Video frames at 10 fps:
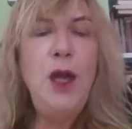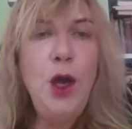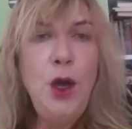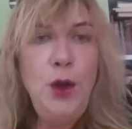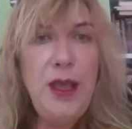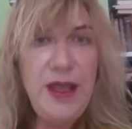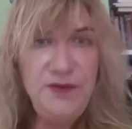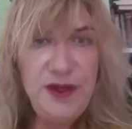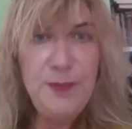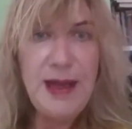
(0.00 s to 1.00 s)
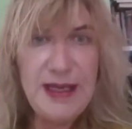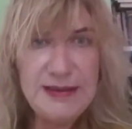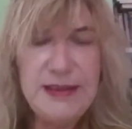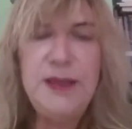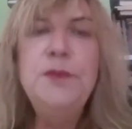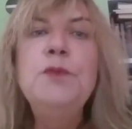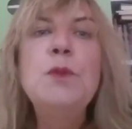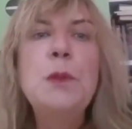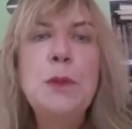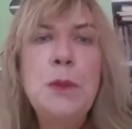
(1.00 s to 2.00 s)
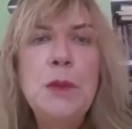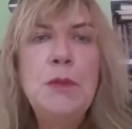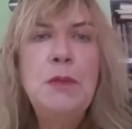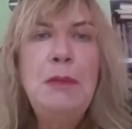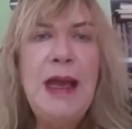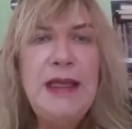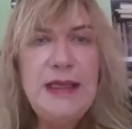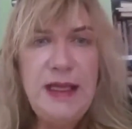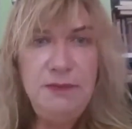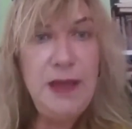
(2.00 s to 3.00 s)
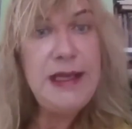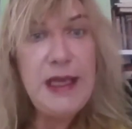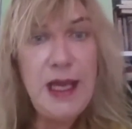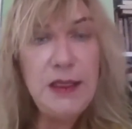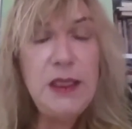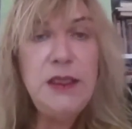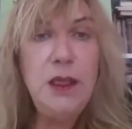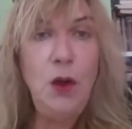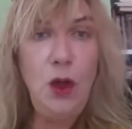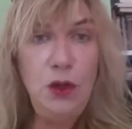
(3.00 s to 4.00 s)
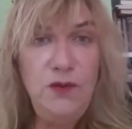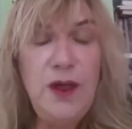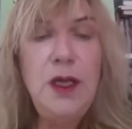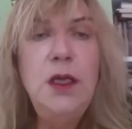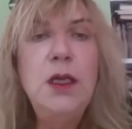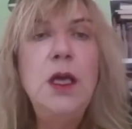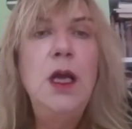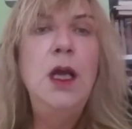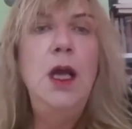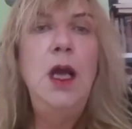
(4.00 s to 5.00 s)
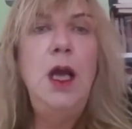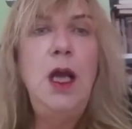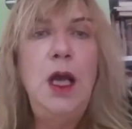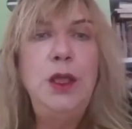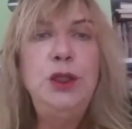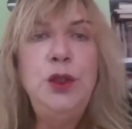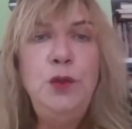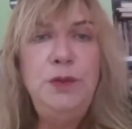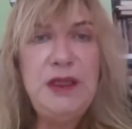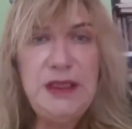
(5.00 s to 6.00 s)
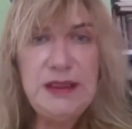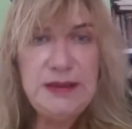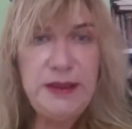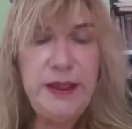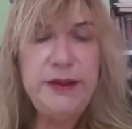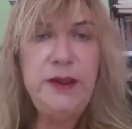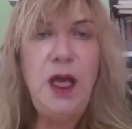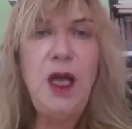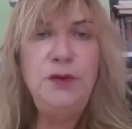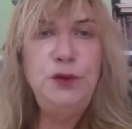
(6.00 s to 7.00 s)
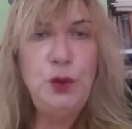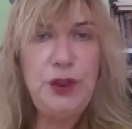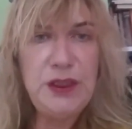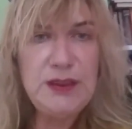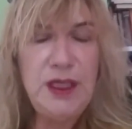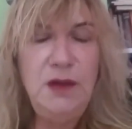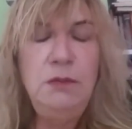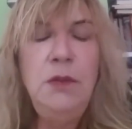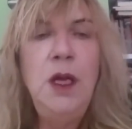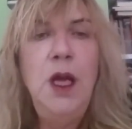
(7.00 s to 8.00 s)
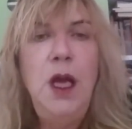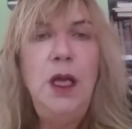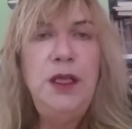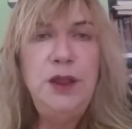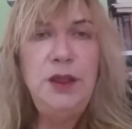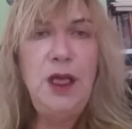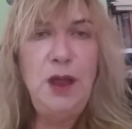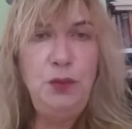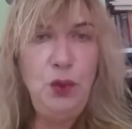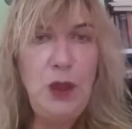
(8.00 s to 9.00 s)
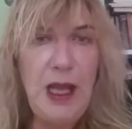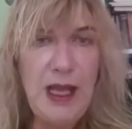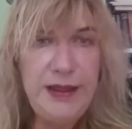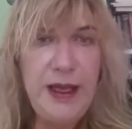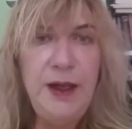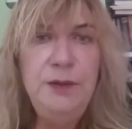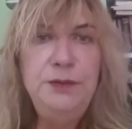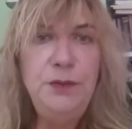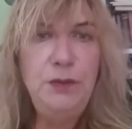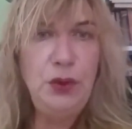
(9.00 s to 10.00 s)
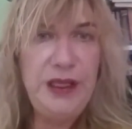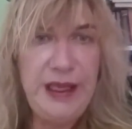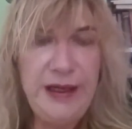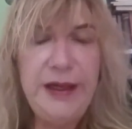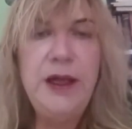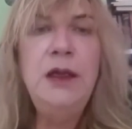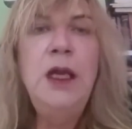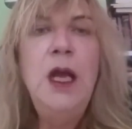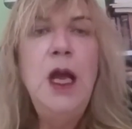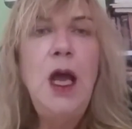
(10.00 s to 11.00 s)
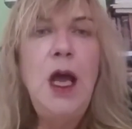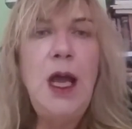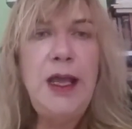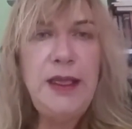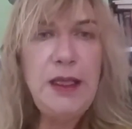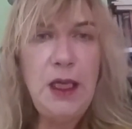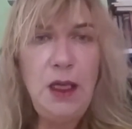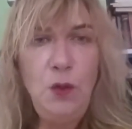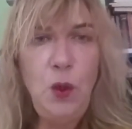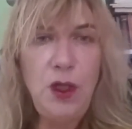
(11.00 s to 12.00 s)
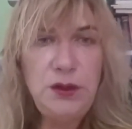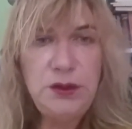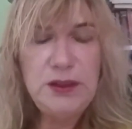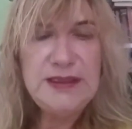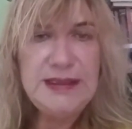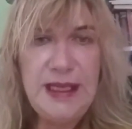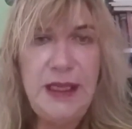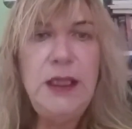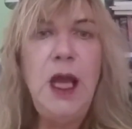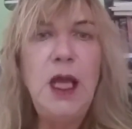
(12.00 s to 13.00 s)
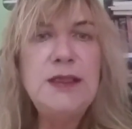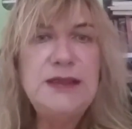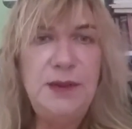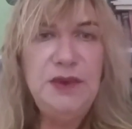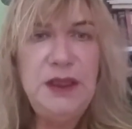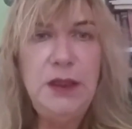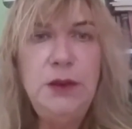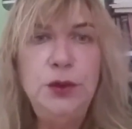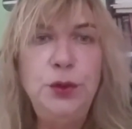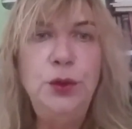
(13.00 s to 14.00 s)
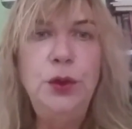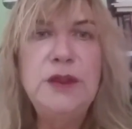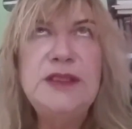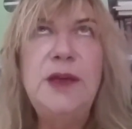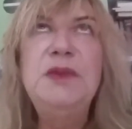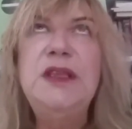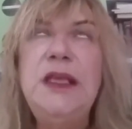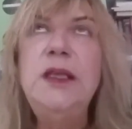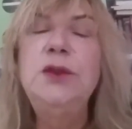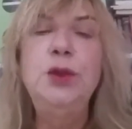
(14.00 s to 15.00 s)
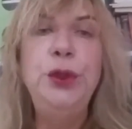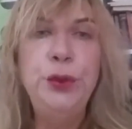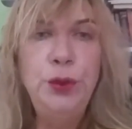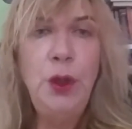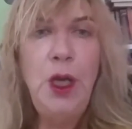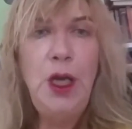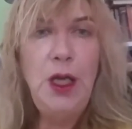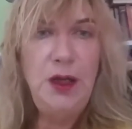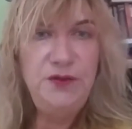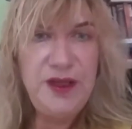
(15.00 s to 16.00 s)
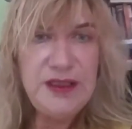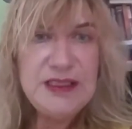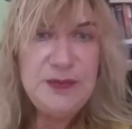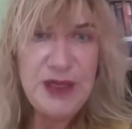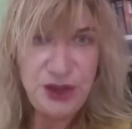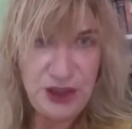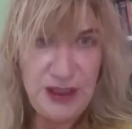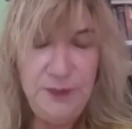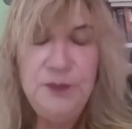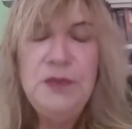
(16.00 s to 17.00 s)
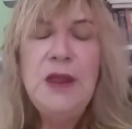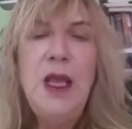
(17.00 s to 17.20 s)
Hello, everybody. My name is Mariana Nikolova, uh, new Minister of Tourism in uh, Bulgaria, Bulgaria. I uh, want say uh, something to something to you uh, very especially.